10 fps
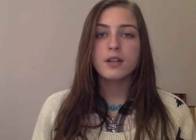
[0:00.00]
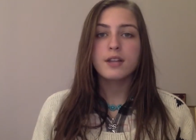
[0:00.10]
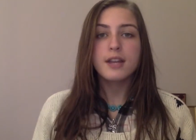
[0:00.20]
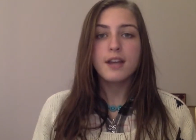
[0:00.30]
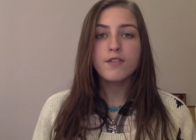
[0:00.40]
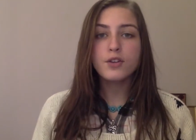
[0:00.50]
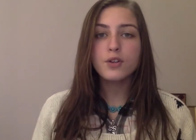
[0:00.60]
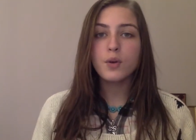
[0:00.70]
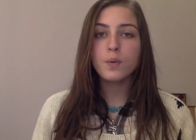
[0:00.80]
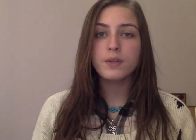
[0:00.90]
They never
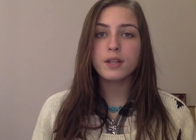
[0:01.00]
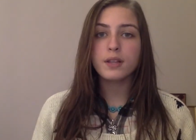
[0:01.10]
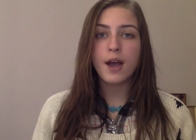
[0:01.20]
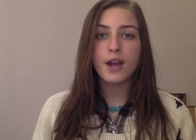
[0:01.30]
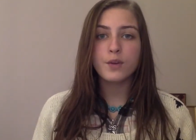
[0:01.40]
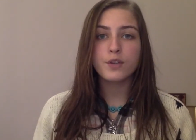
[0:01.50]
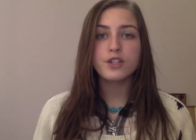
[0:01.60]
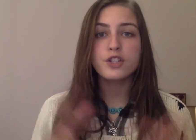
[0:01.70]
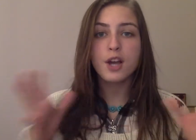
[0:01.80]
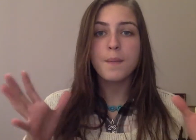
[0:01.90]
knew when the lion
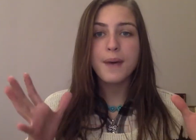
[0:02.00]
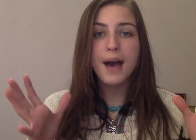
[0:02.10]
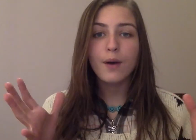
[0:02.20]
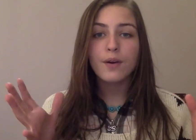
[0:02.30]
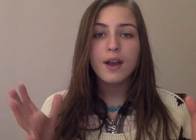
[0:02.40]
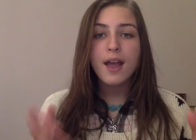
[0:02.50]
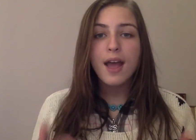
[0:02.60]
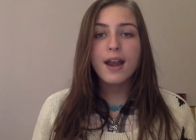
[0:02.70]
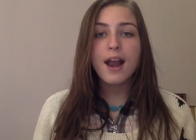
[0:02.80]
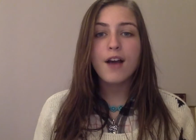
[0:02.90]
would jump out
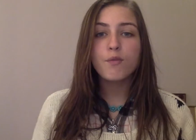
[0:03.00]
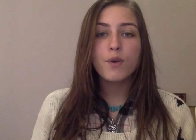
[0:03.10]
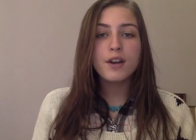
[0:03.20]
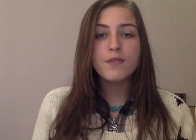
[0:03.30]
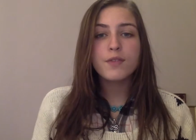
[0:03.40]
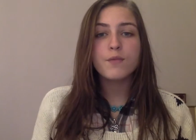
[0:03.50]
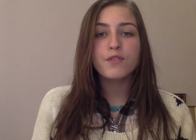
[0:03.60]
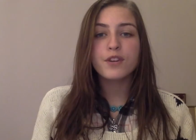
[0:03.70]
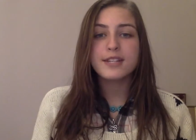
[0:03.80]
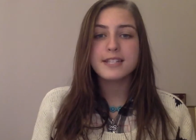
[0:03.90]
and have one of them
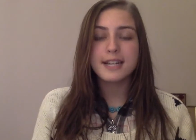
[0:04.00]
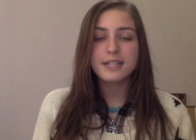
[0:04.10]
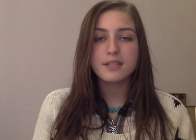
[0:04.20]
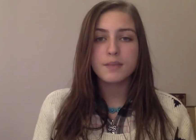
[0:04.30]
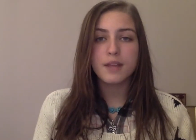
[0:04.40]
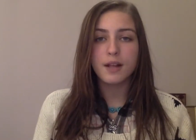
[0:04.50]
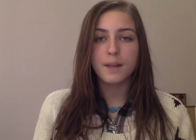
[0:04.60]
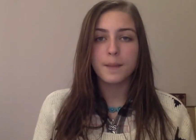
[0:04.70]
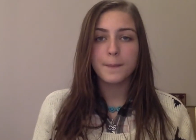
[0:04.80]
for his next meal.